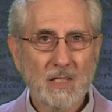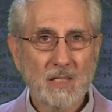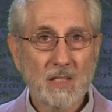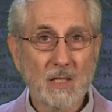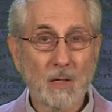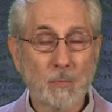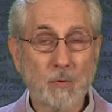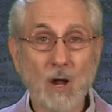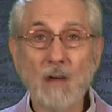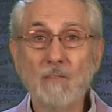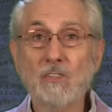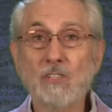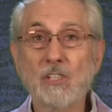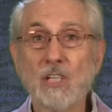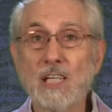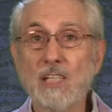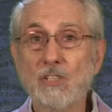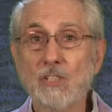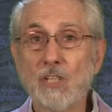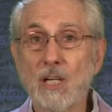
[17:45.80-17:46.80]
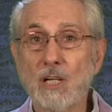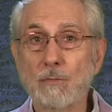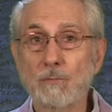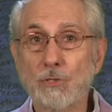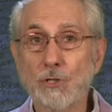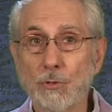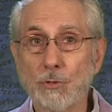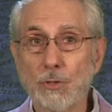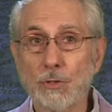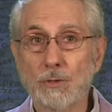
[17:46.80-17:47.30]
The prophecy has come
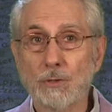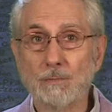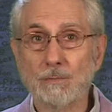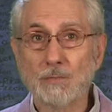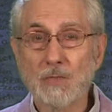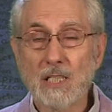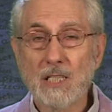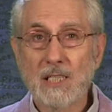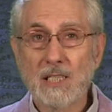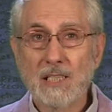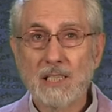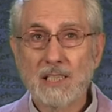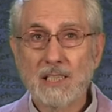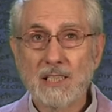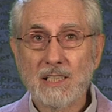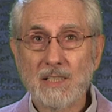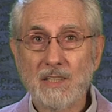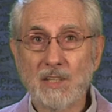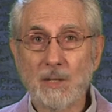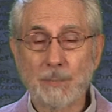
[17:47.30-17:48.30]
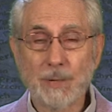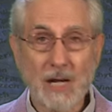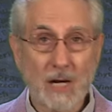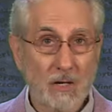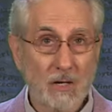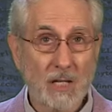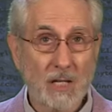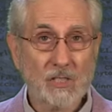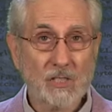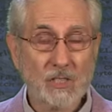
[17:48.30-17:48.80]
true. The
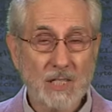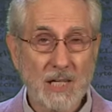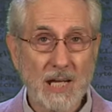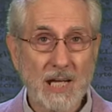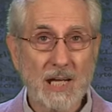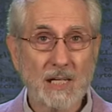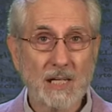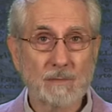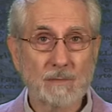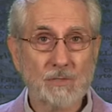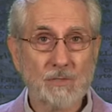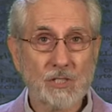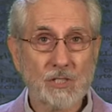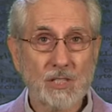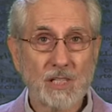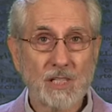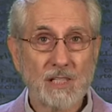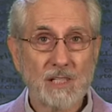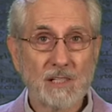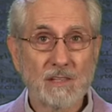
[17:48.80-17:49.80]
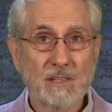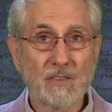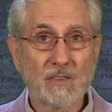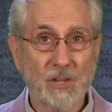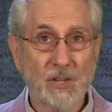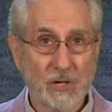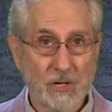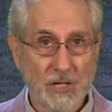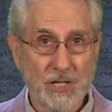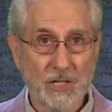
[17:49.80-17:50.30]
perilous times,
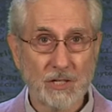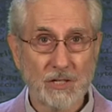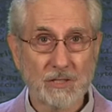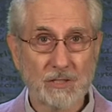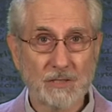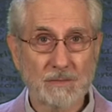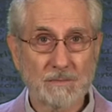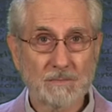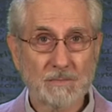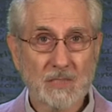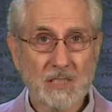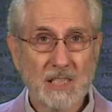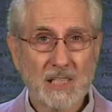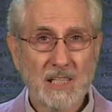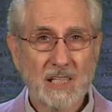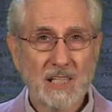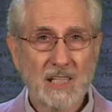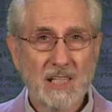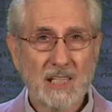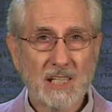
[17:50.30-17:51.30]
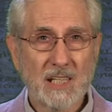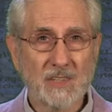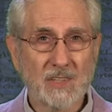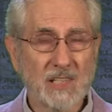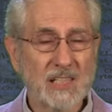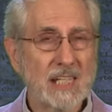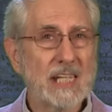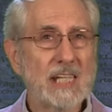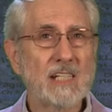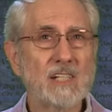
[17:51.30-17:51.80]
they're here. And
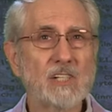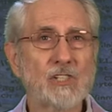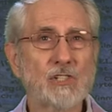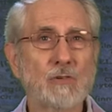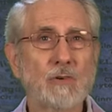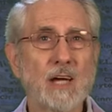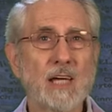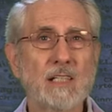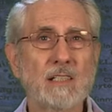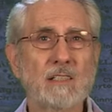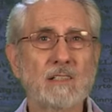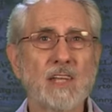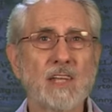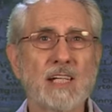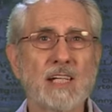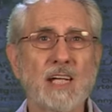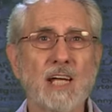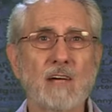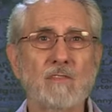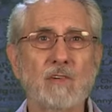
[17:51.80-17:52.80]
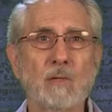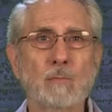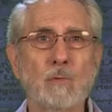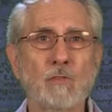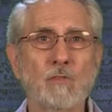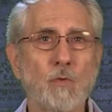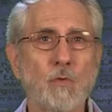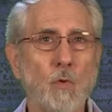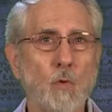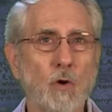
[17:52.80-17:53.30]
the need is greater than ever
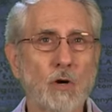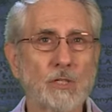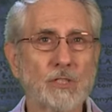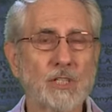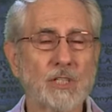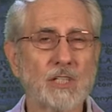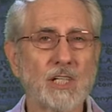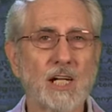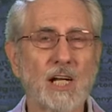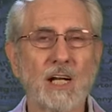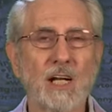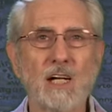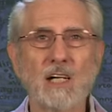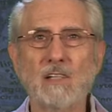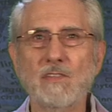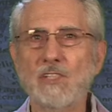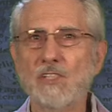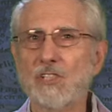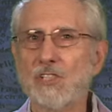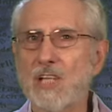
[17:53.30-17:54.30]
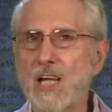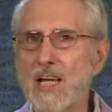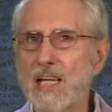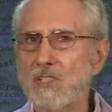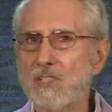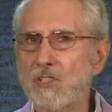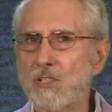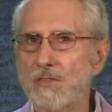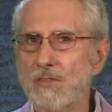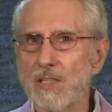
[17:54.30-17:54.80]
before to declare the
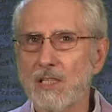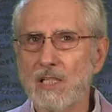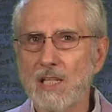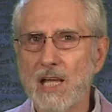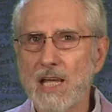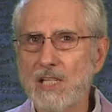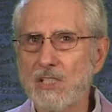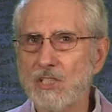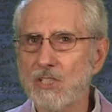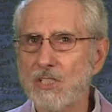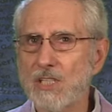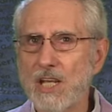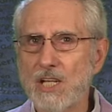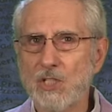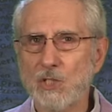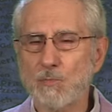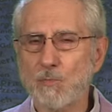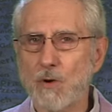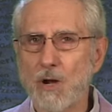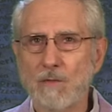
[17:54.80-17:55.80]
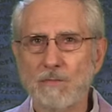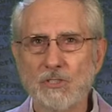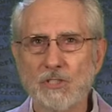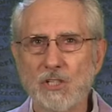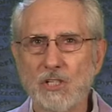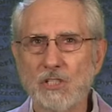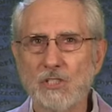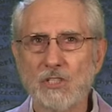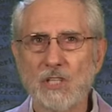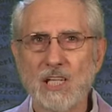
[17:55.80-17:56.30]
signs of the last days
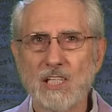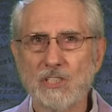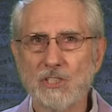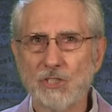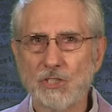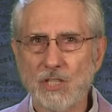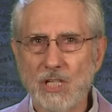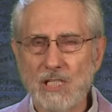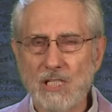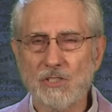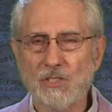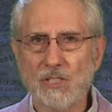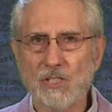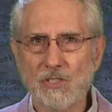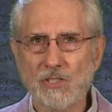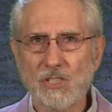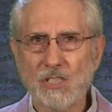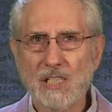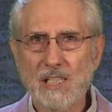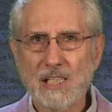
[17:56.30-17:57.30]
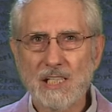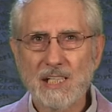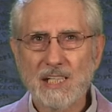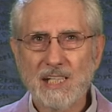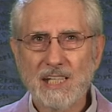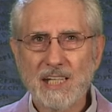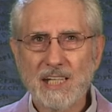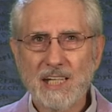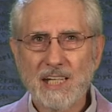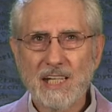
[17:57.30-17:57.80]
prophecies that Jesus
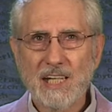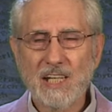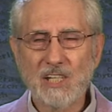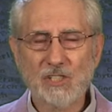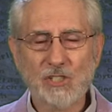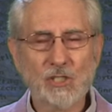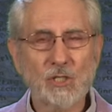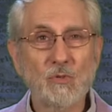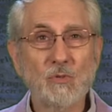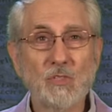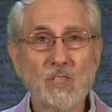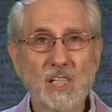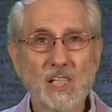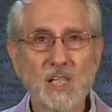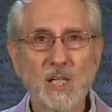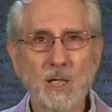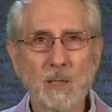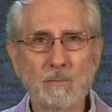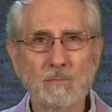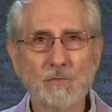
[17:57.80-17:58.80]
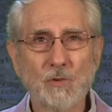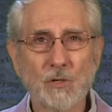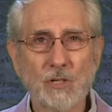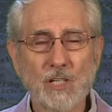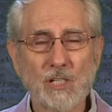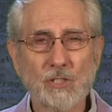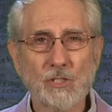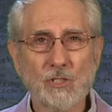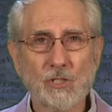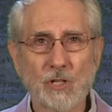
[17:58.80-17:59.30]
is soon to come for
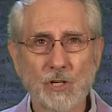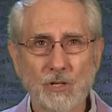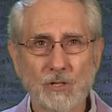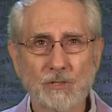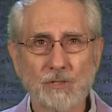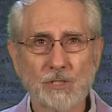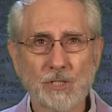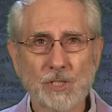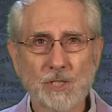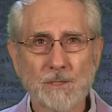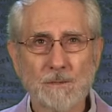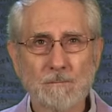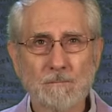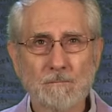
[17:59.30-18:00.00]
his church.